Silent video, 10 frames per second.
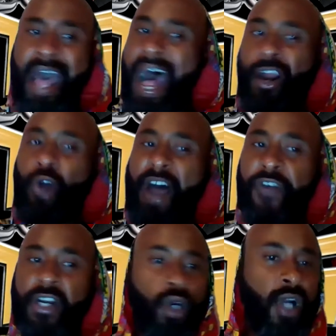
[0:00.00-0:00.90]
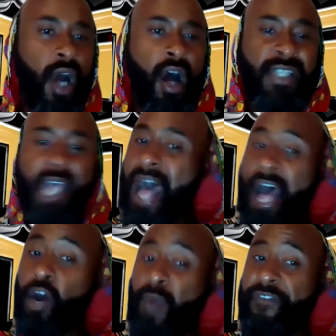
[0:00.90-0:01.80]
I don't rap for no cars. I
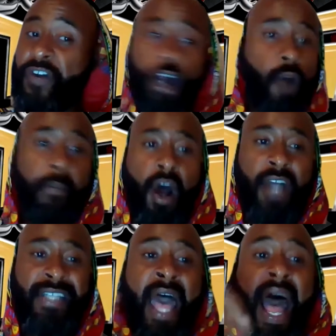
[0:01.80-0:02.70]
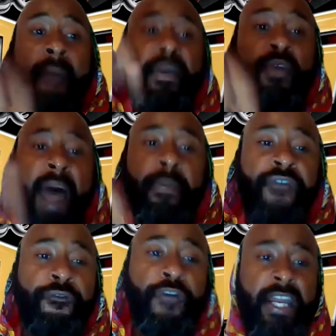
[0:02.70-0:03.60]
don't rap for no broads. I'm rapping
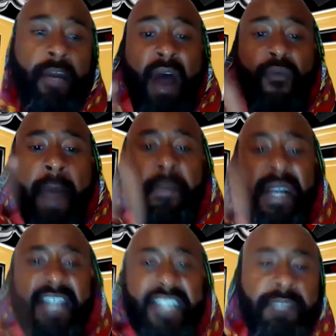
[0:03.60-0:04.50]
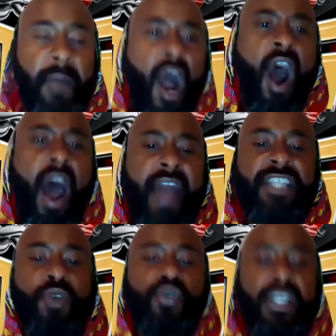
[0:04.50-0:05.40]
for freedom. I rap because it's my art. This
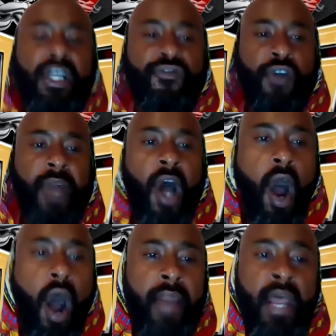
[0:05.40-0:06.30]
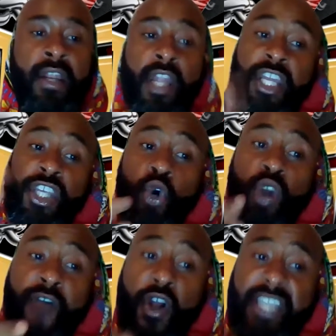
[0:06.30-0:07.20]
music comes from the heart. The
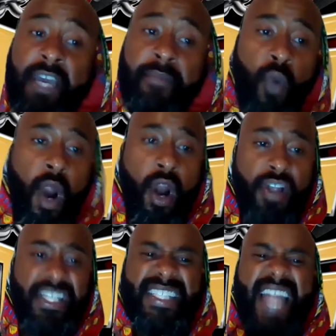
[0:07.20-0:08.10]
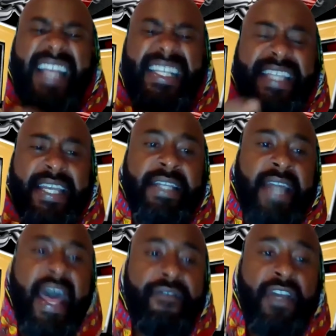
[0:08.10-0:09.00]
universe give me words. It's like ascending to
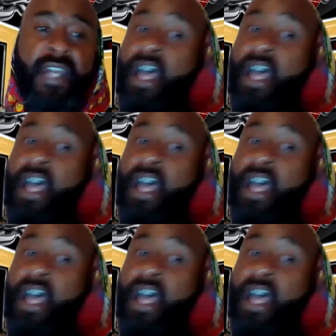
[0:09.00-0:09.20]
heaven.